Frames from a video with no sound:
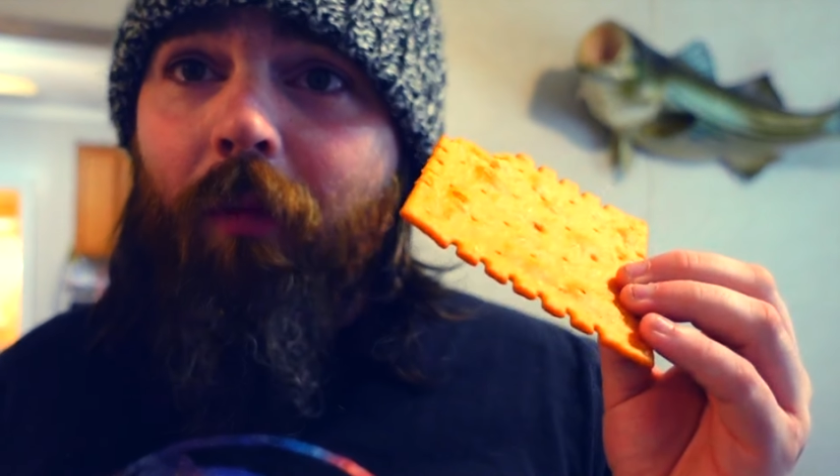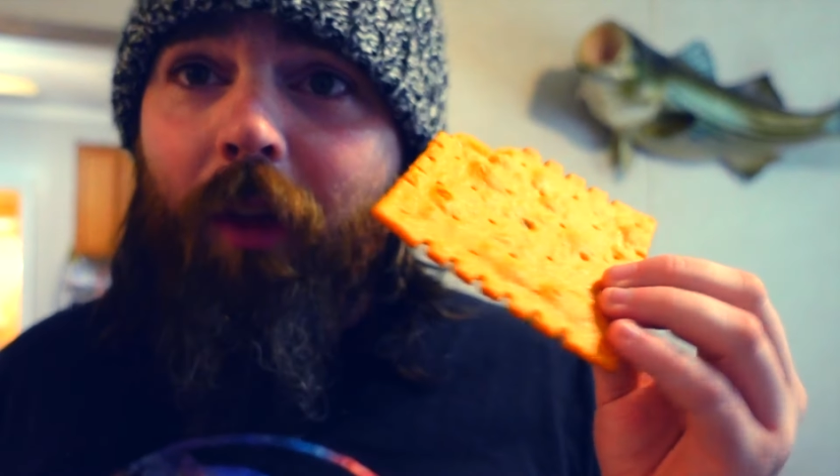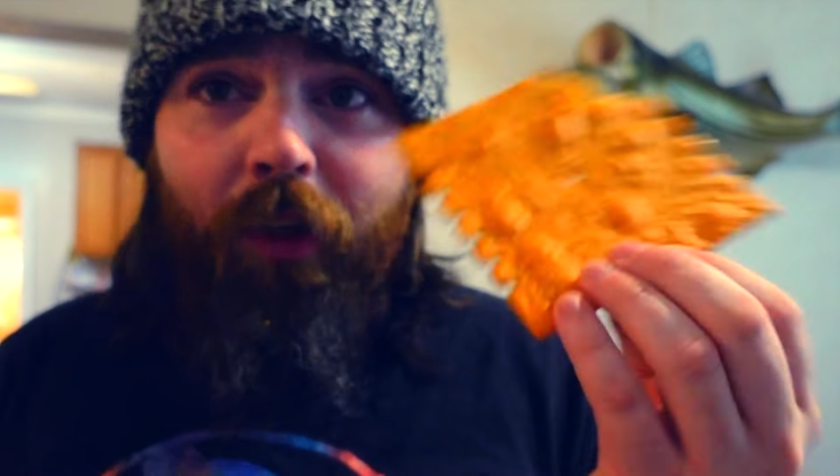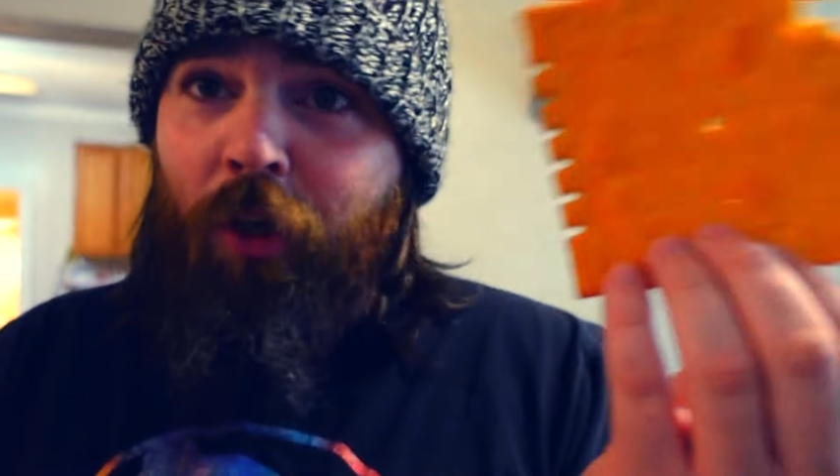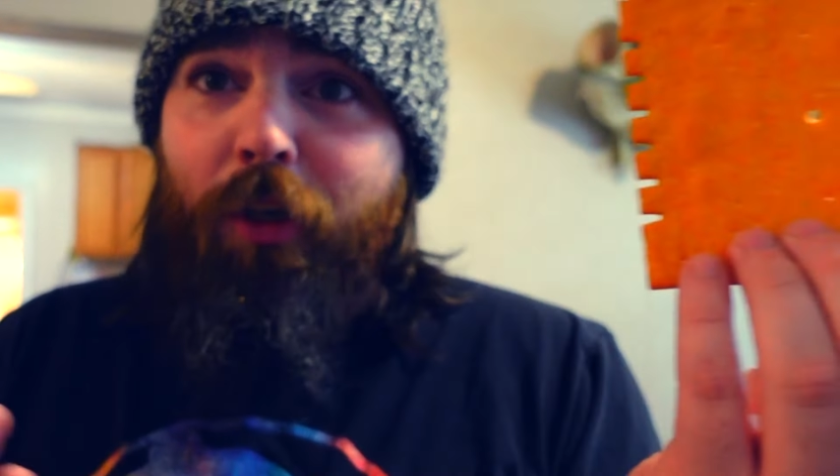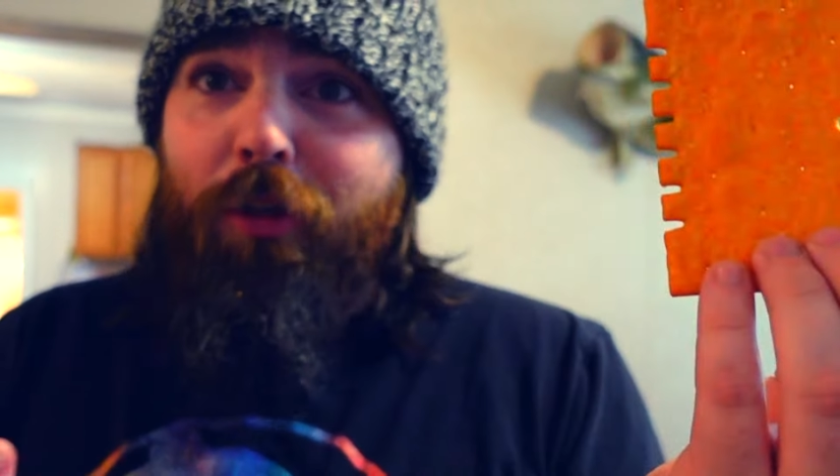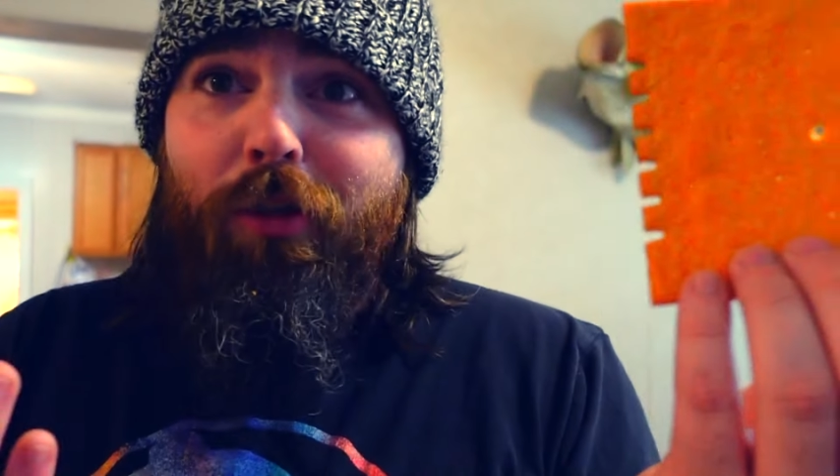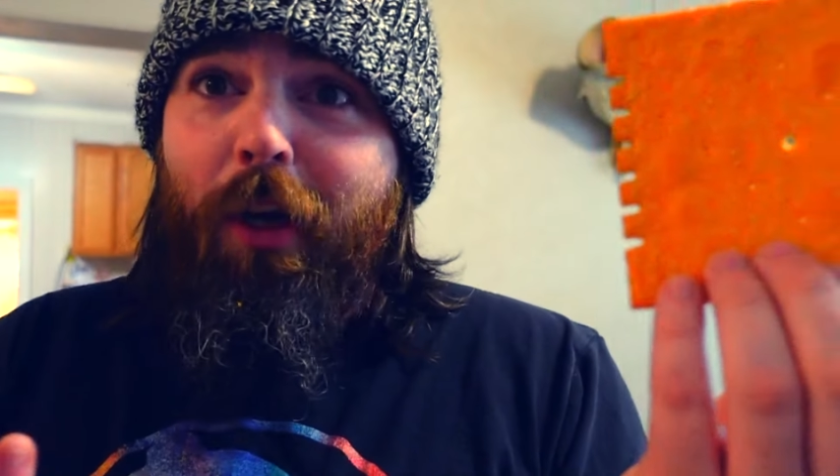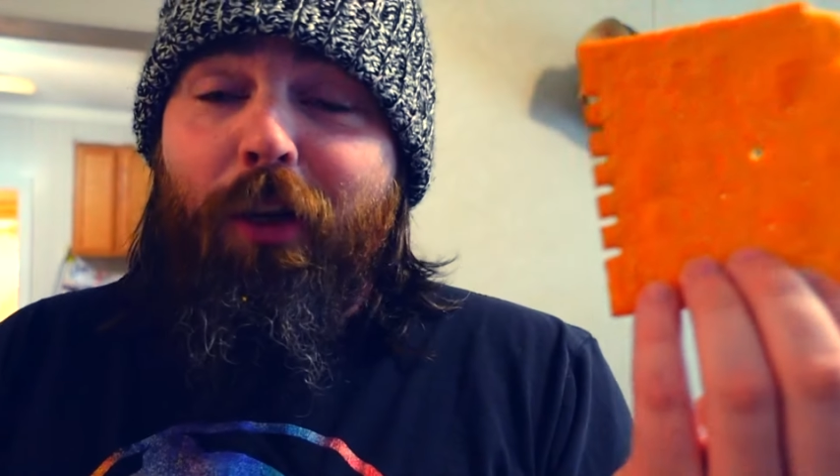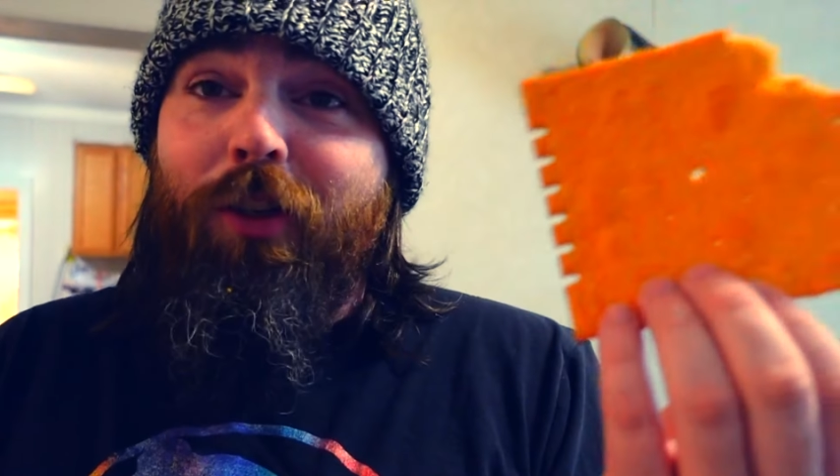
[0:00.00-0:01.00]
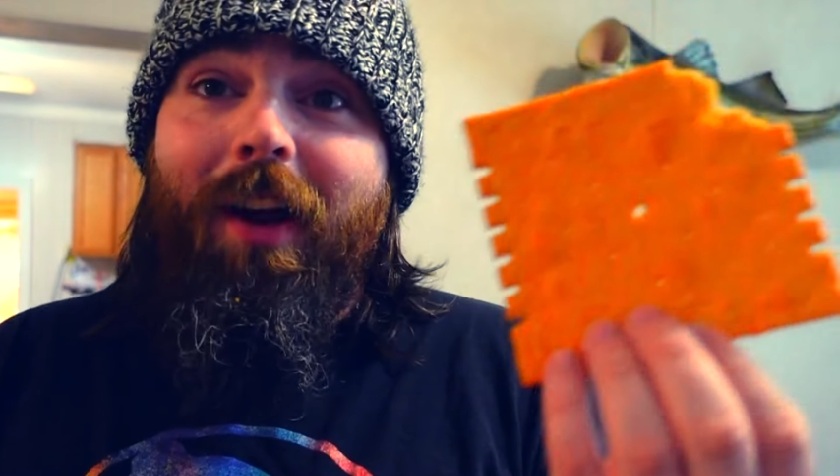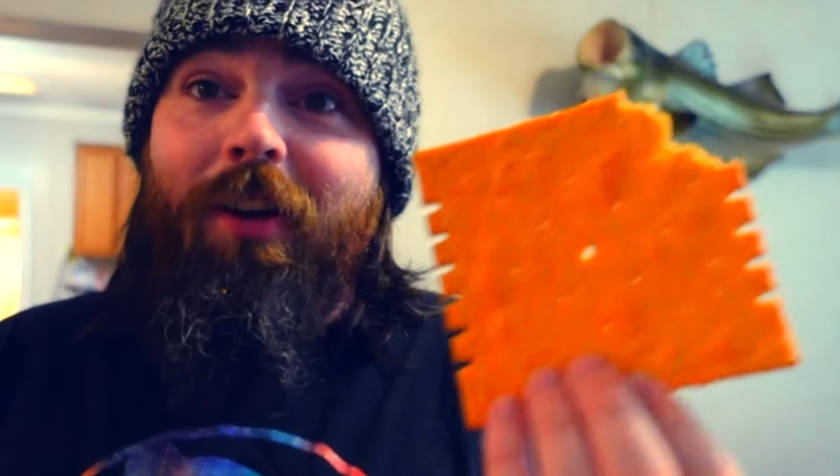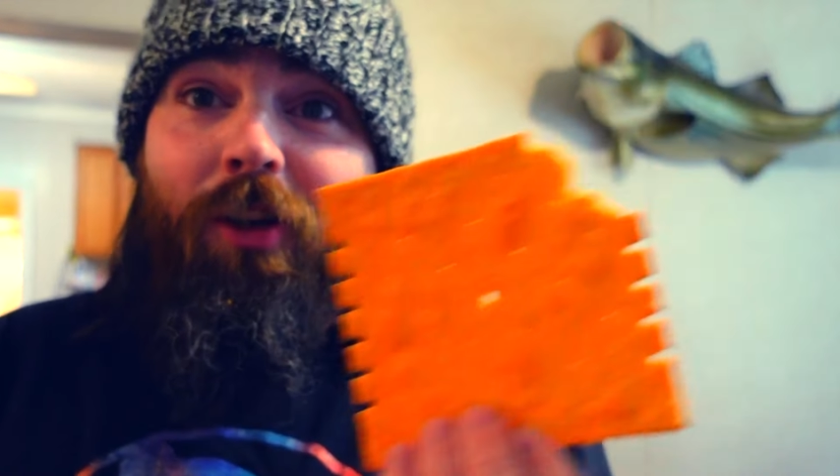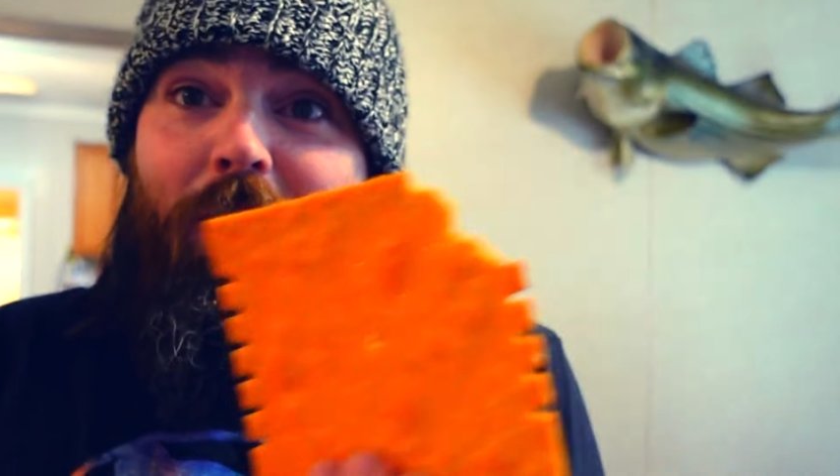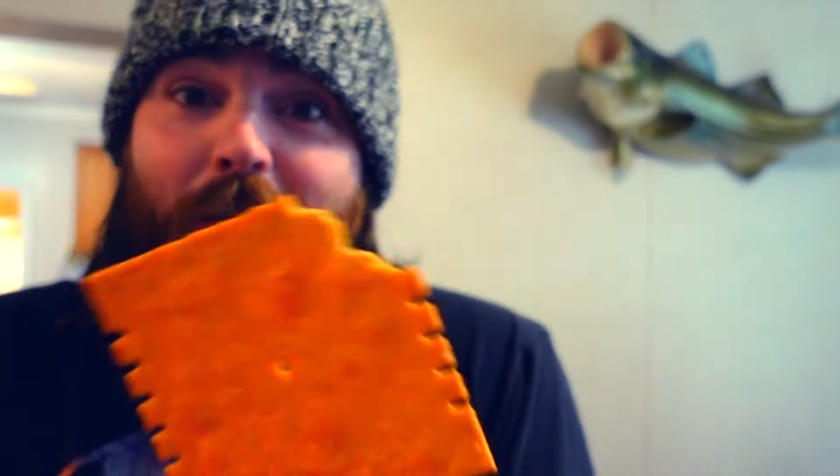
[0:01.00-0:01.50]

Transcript: It tastes just like a giant Cheez